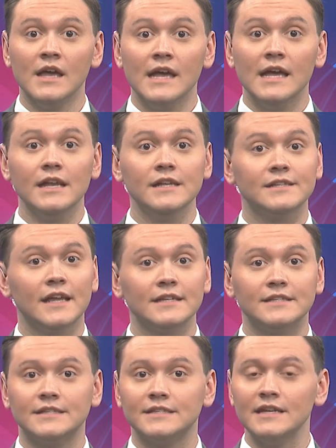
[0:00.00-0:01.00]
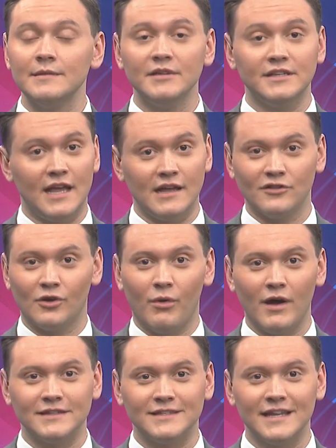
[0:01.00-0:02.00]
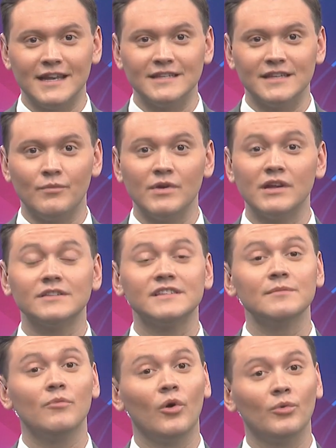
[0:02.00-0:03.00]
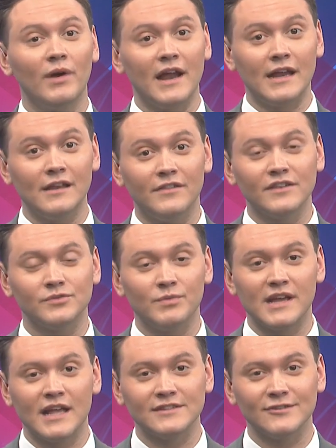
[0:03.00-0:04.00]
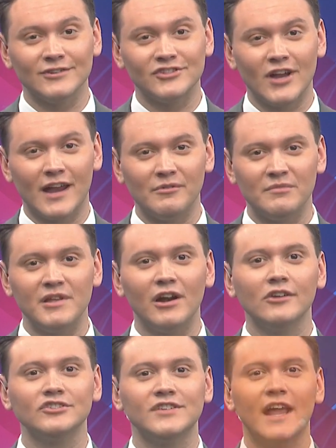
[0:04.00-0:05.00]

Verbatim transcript: It is a steamy day in the Quad Cities, and we could see more rain this weekend. So let's check in with meteorologist